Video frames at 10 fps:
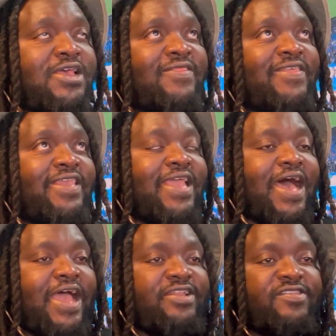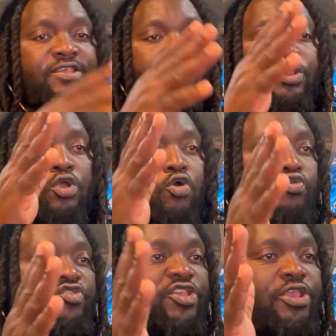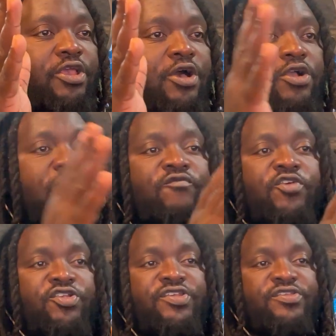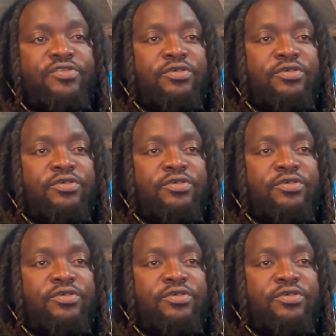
the IT OT convergence,